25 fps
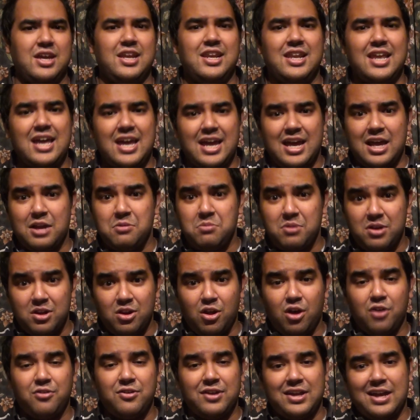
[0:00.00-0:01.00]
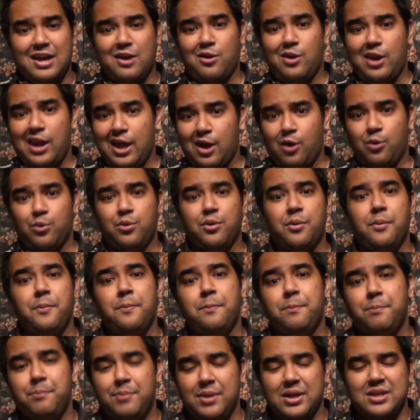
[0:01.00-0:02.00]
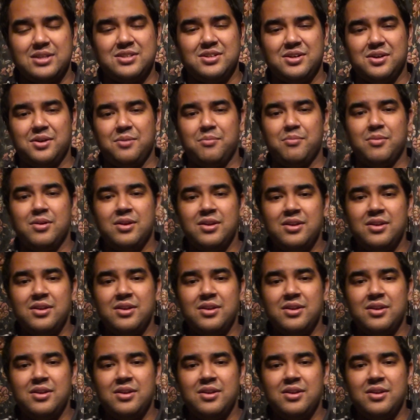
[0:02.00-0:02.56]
and that had me laughing out loud big time.